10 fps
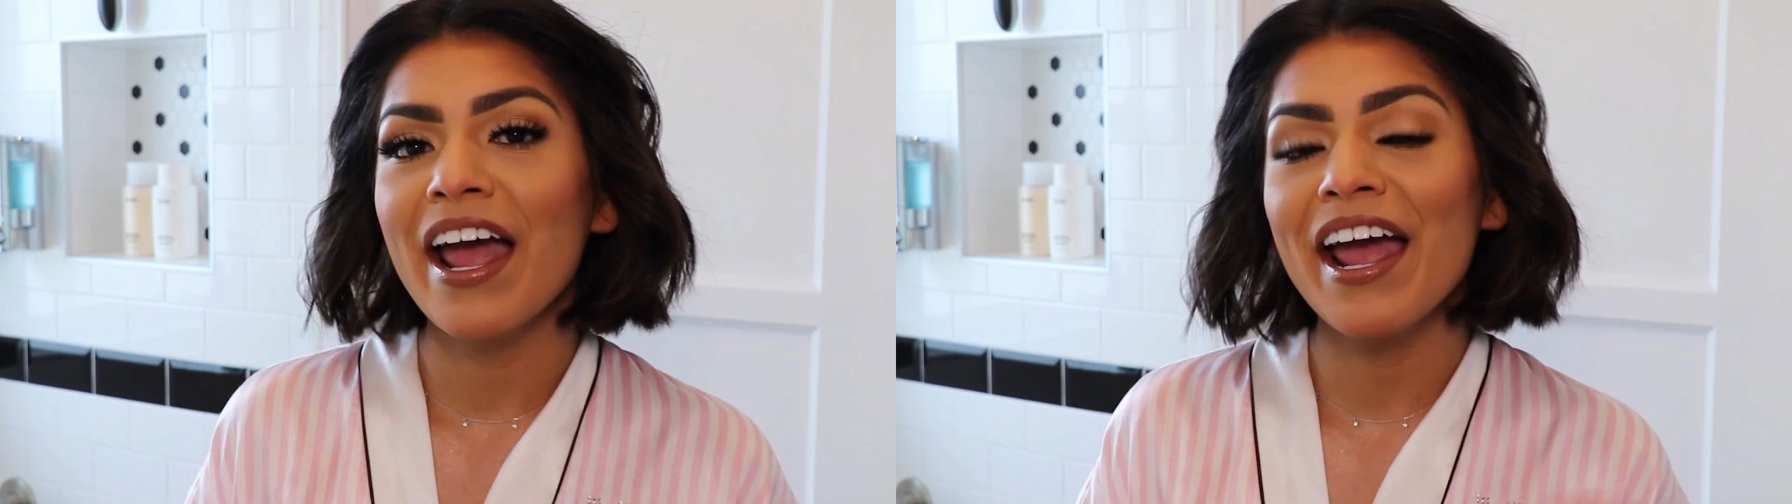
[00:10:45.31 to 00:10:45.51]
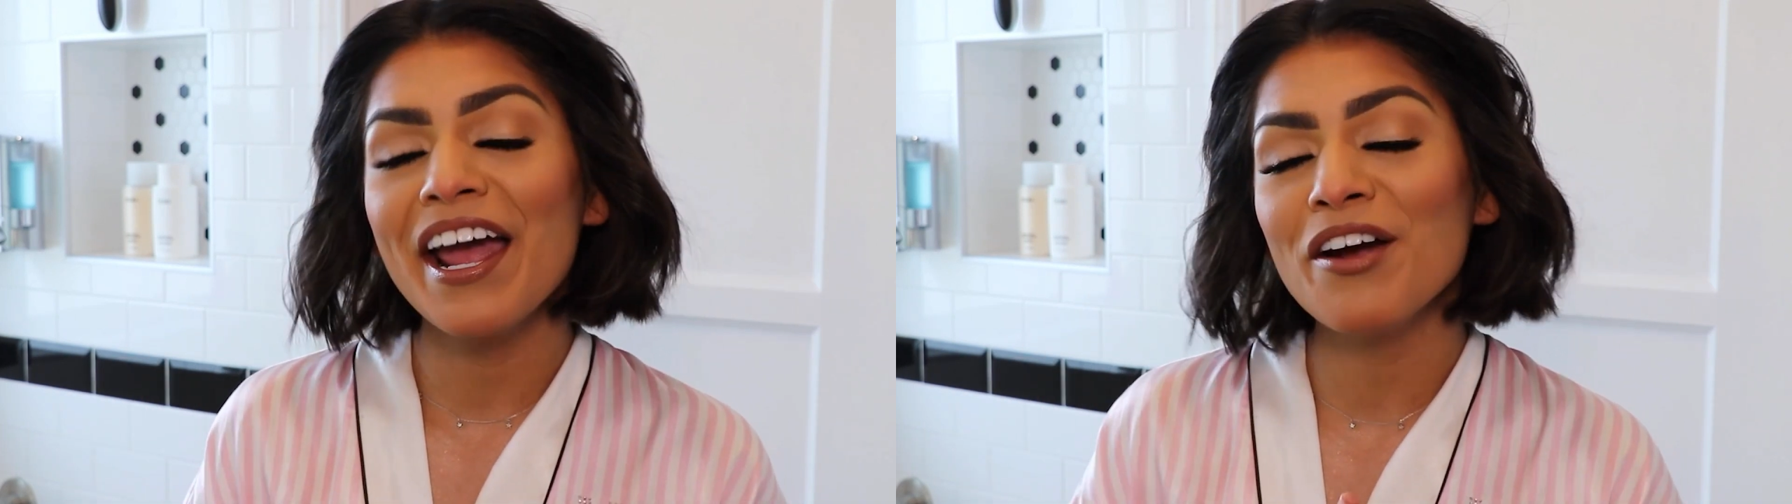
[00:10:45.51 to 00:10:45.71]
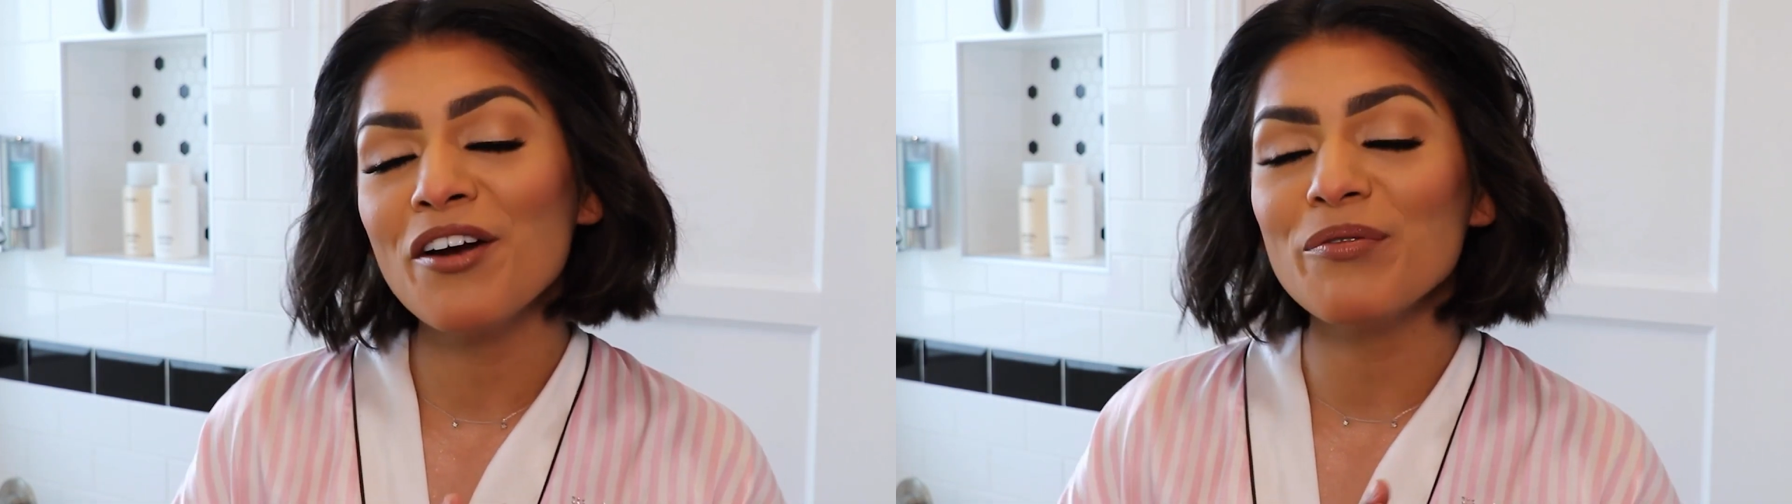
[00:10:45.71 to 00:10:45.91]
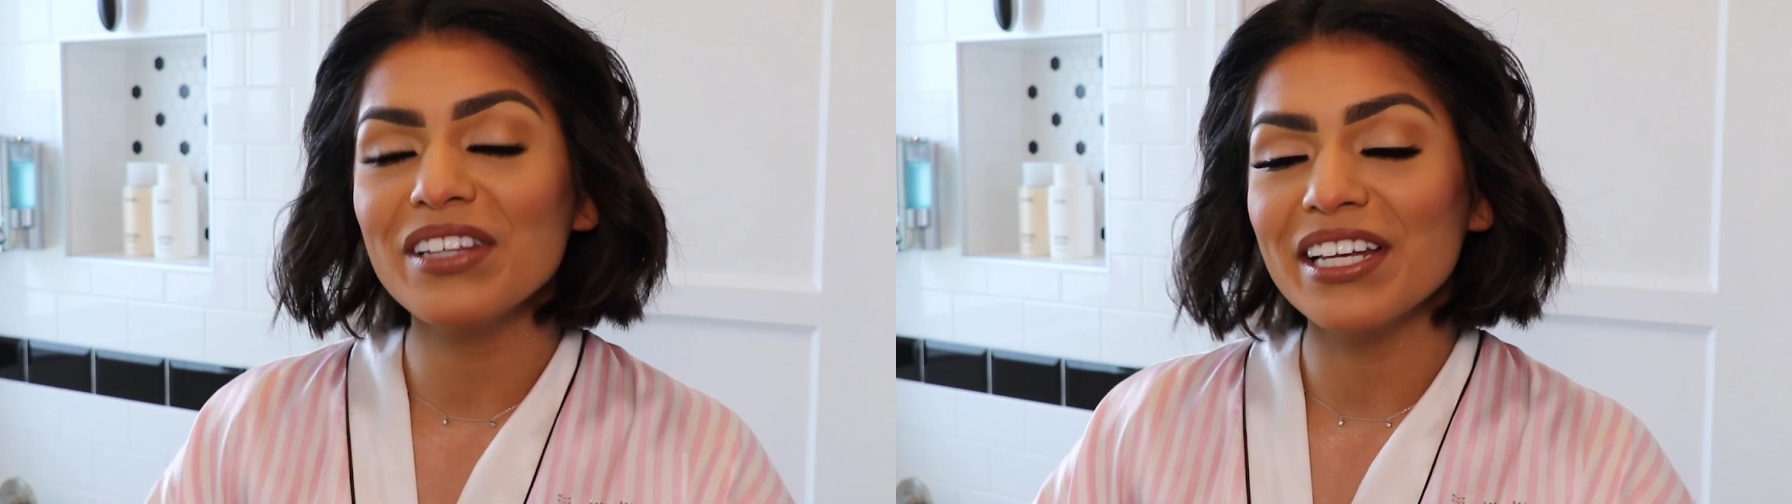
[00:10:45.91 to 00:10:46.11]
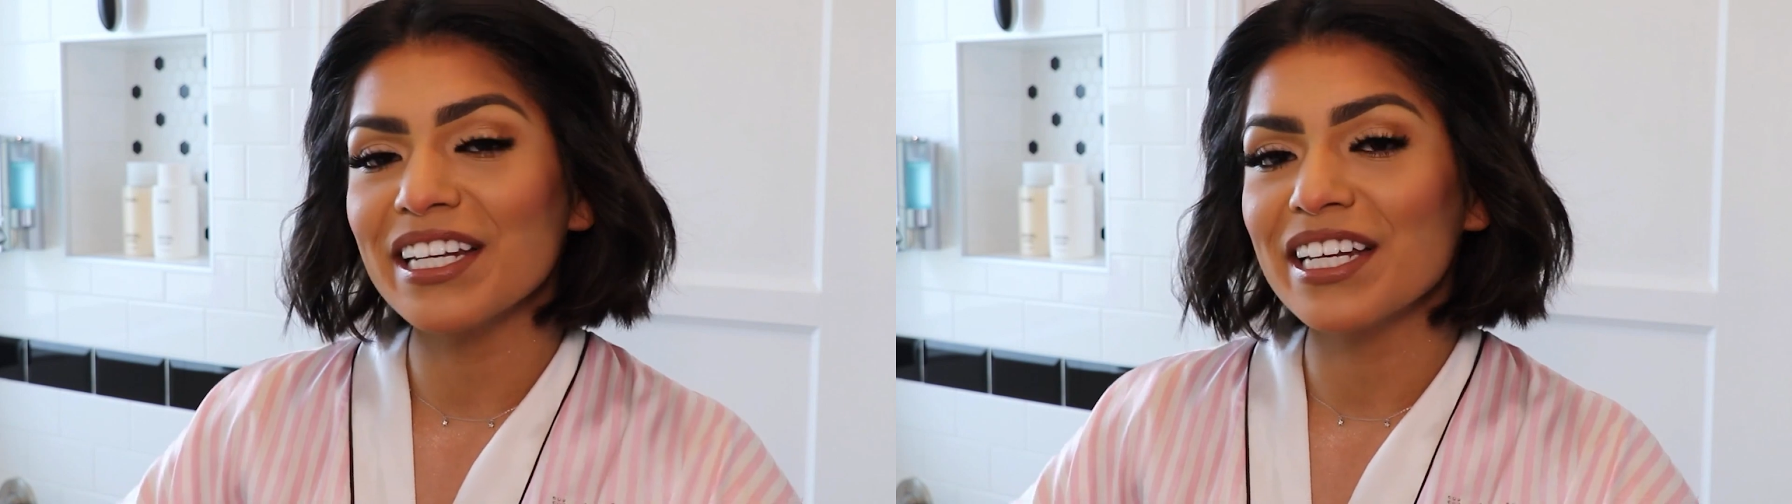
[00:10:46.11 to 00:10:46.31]
hair
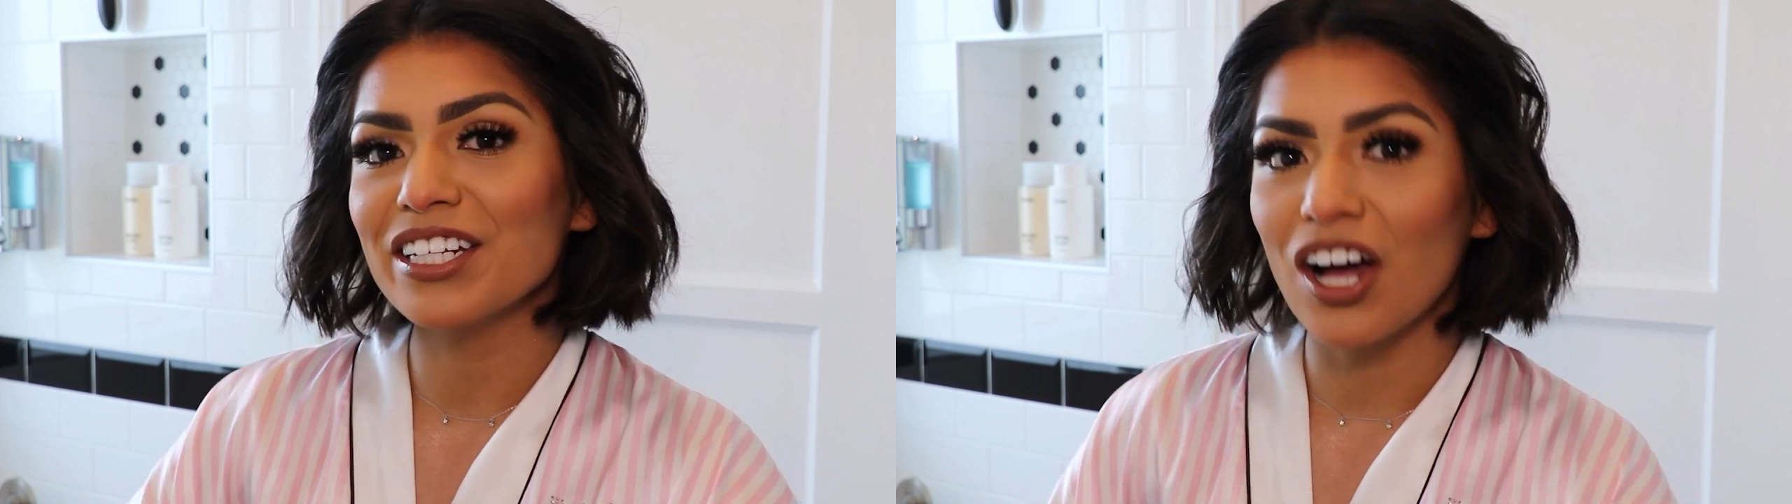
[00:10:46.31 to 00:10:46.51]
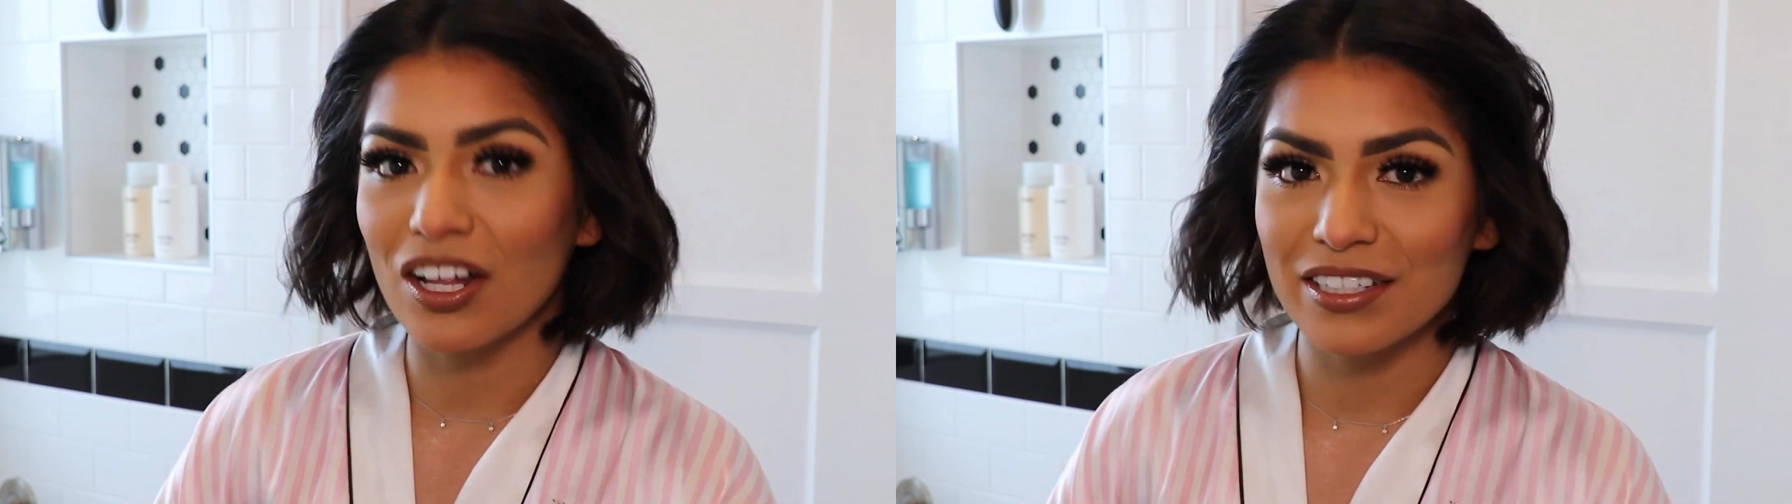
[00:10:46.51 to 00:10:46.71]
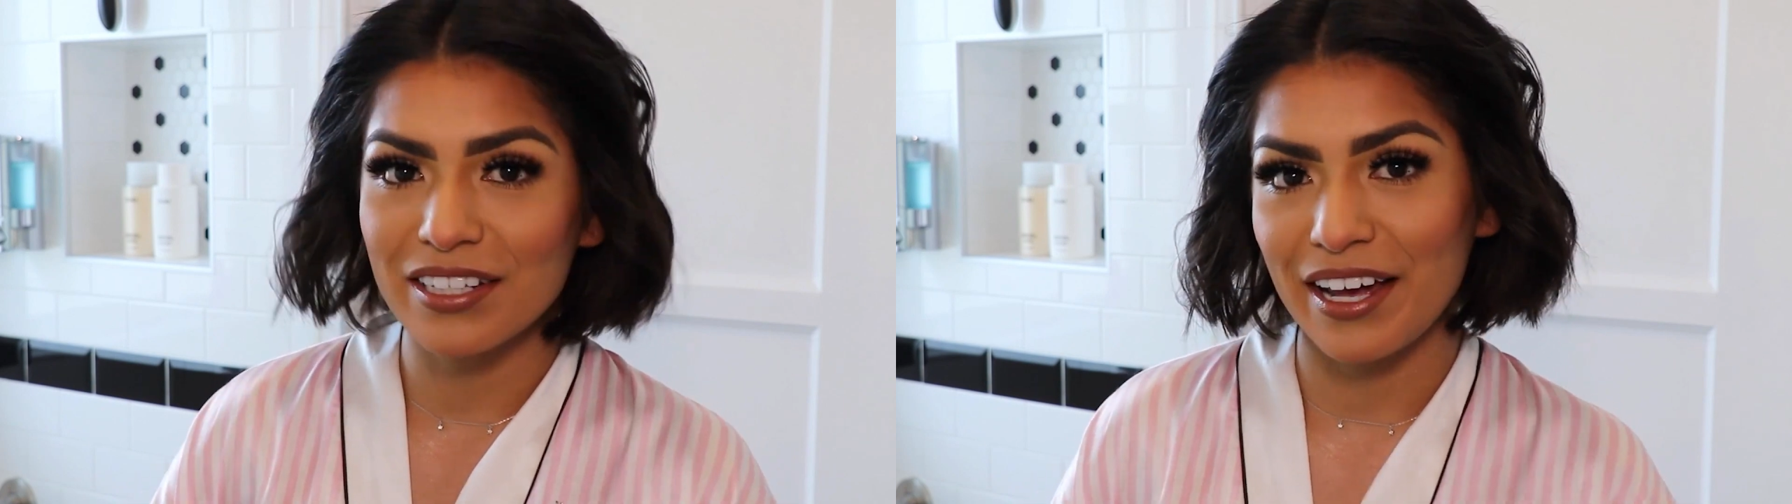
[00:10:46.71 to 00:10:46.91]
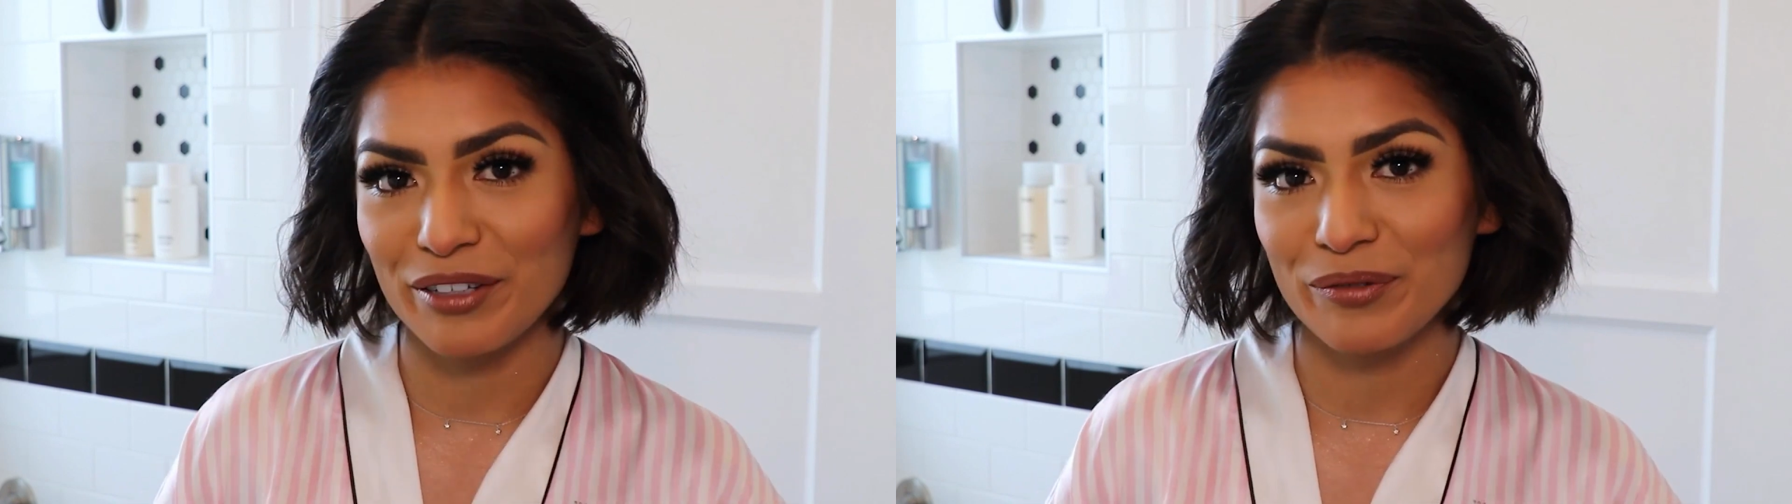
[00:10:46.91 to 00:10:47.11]
related content.